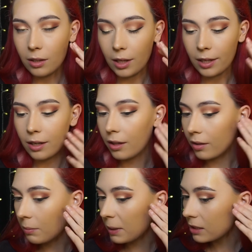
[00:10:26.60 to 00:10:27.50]
I don't know,
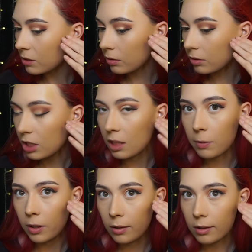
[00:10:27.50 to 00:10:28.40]
it makes your
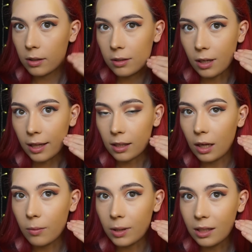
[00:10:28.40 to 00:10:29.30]
cheekbone look like
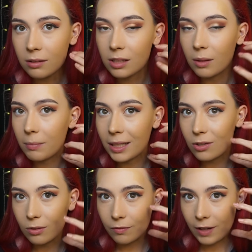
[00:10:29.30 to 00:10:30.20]
lower, so it makes
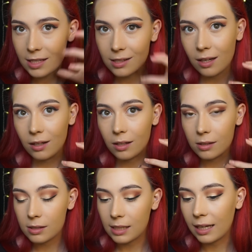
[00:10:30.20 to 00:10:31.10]
your face kind of look
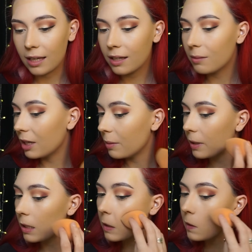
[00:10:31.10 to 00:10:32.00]
saggier in my
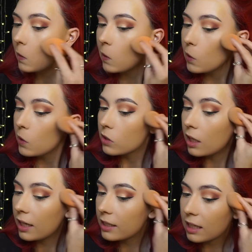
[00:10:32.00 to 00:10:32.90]
opinion. So I
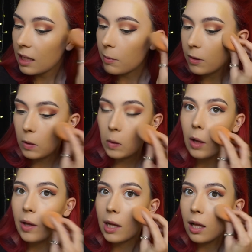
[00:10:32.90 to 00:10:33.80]
like to keep it all
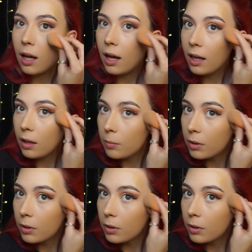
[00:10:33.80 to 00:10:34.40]
going up,